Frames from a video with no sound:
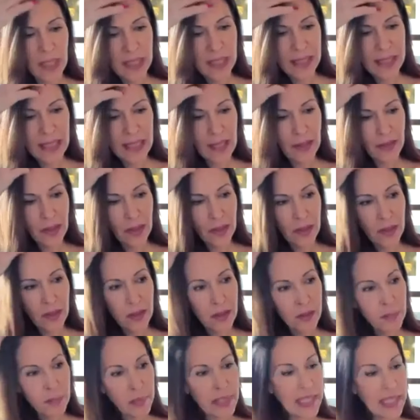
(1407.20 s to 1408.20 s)
it's out there.
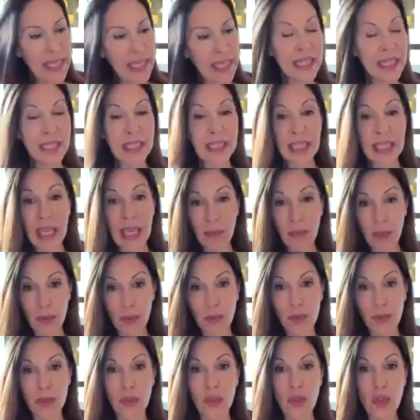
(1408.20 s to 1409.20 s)
The Pleiadians came
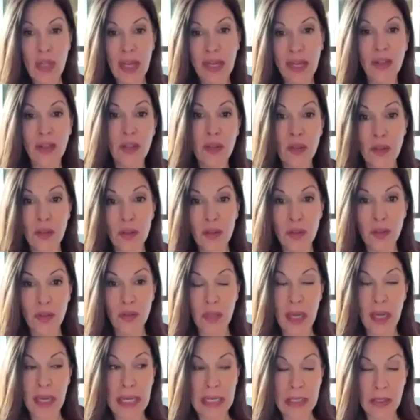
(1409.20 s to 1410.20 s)
through and channeled. There's
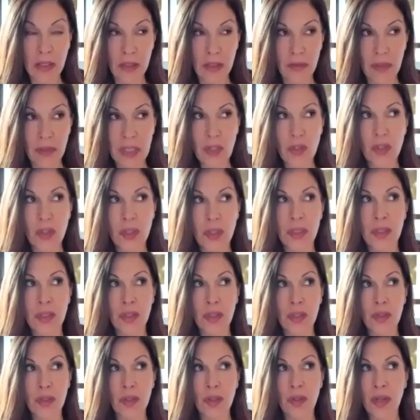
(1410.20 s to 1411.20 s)
activations.
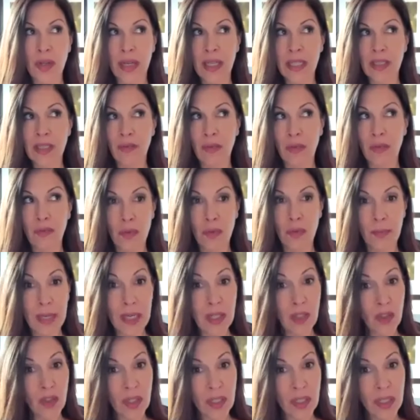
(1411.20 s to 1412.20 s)
There's all kinds of
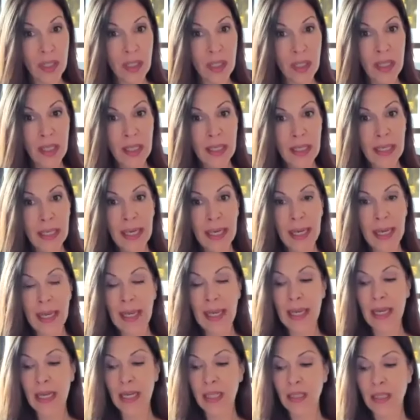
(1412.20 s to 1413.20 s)
information,
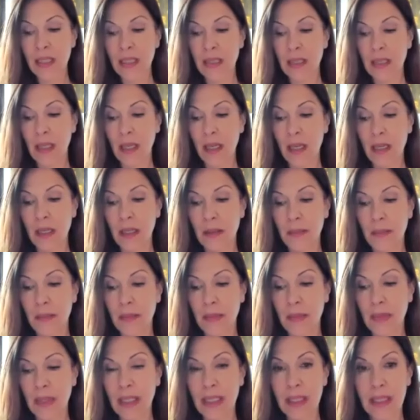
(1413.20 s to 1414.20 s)
and
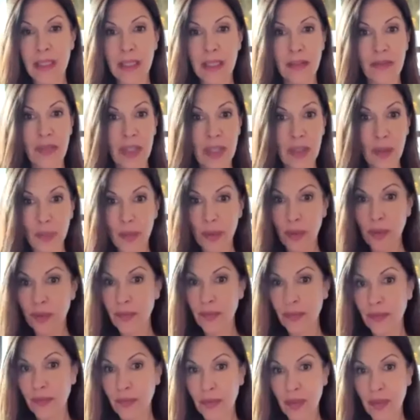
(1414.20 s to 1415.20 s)
um, it's available.
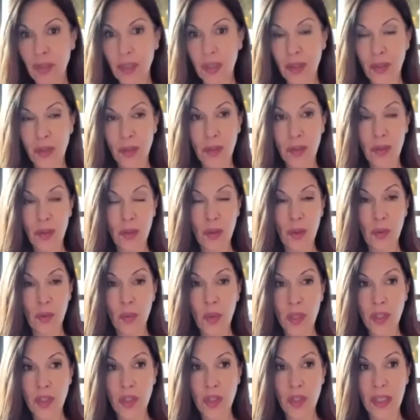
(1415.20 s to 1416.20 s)
You can go
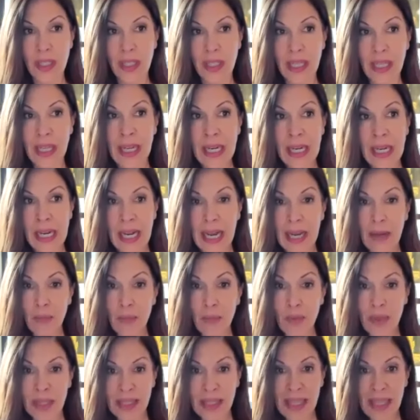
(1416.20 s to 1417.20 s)
watch it. I
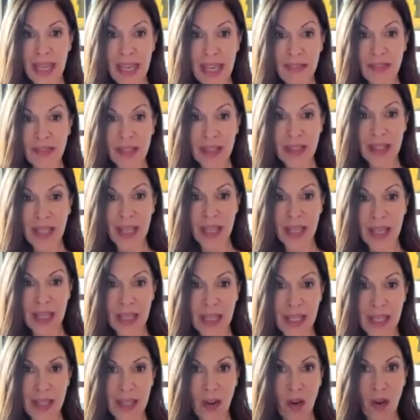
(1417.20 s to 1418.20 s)
went live and then
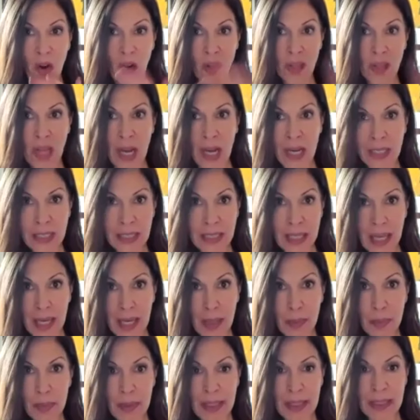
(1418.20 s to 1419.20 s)
it all locked
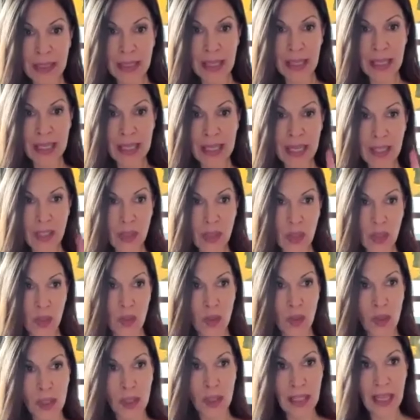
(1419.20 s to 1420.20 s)
up, and then I had to
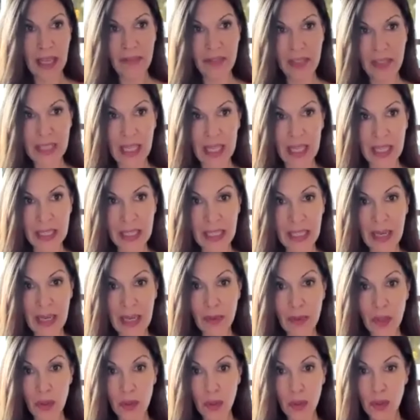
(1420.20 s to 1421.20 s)
go live a second time.
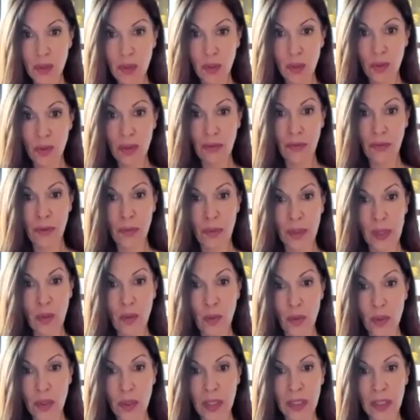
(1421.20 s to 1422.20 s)
So there's two different
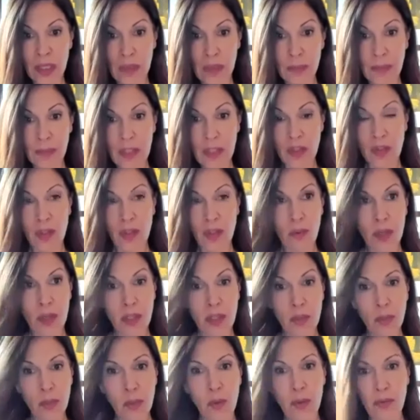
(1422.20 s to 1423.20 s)
recordings. Make sure you
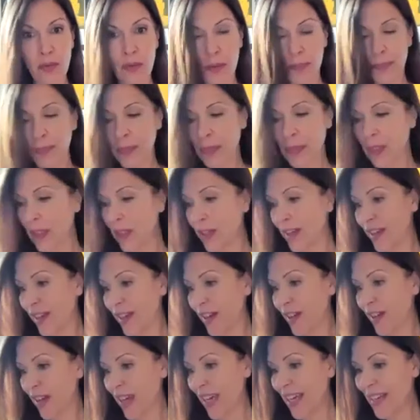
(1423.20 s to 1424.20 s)
watch both of them.
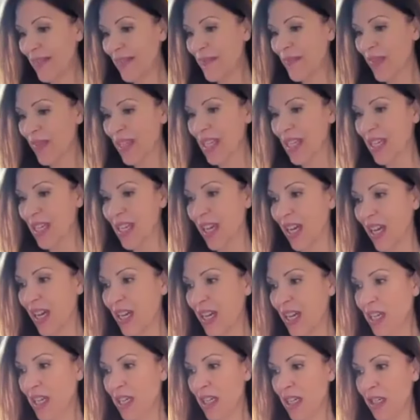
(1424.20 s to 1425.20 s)
Okay,
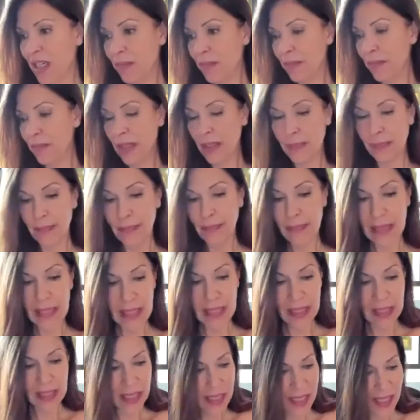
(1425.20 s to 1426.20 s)
um,
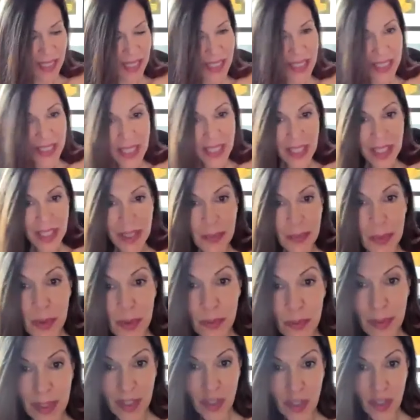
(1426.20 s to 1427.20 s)
Miana, ah, I'm just gonna
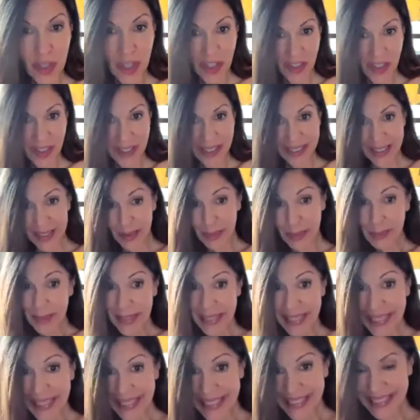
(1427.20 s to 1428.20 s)
move my chair a little
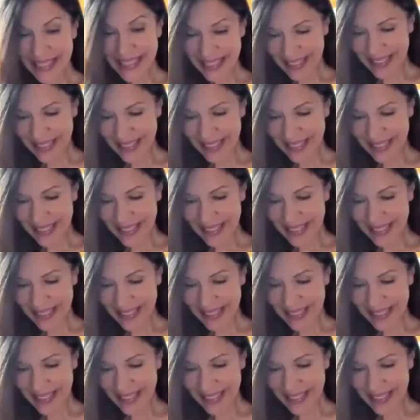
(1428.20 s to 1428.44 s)
bit.